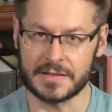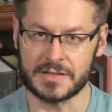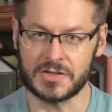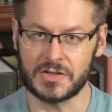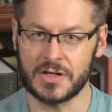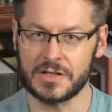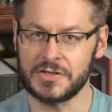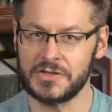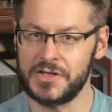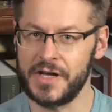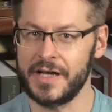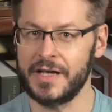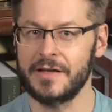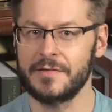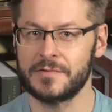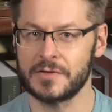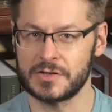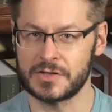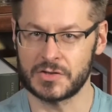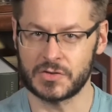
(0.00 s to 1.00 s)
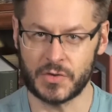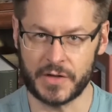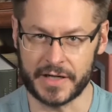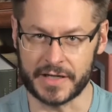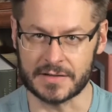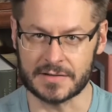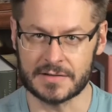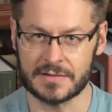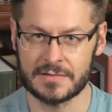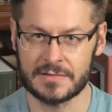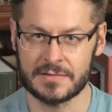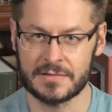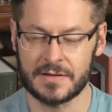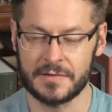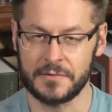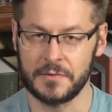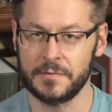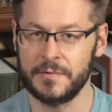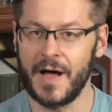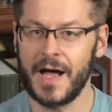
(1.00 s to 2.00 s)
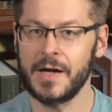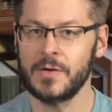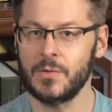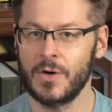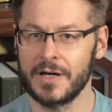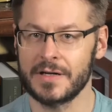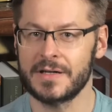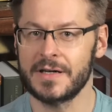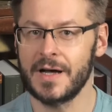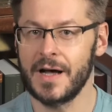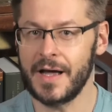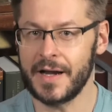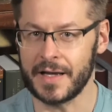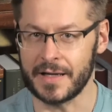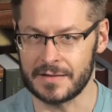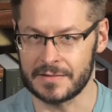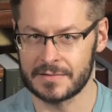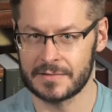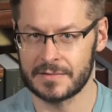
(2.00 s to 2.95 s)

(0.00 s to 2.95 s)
start checking for strings. If you find one, cut it.